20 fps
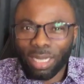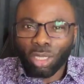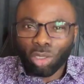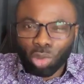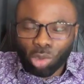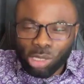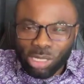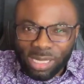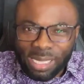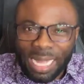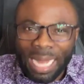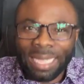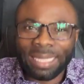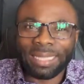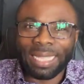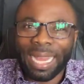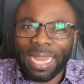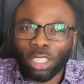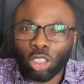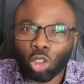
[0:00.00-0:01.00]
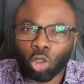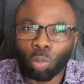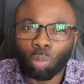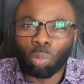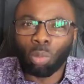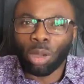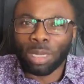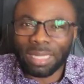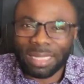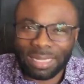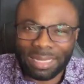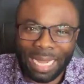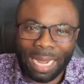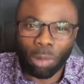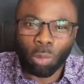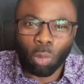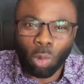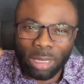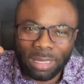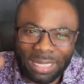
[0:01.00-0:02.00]
to stand and to monitor
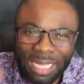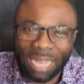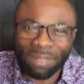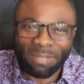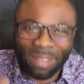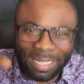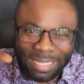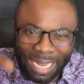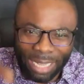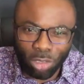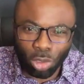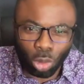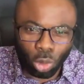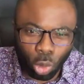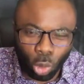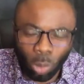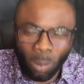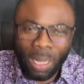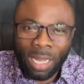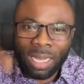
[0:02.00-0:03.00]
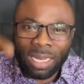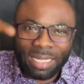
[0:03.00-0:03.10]
whatever that you do.